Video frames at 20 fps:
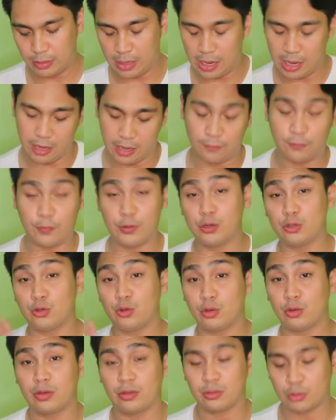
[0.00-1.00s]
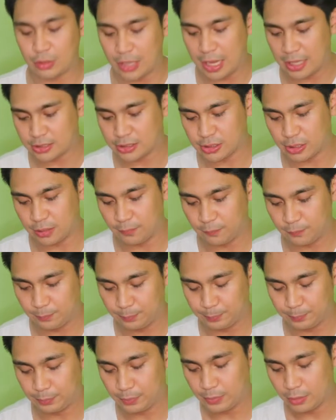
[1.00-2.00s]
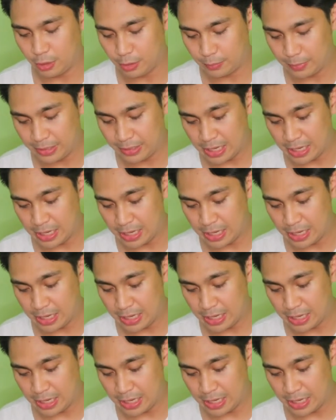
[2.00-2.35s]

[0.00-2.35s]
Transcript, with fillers: uh, for you to, to catch up on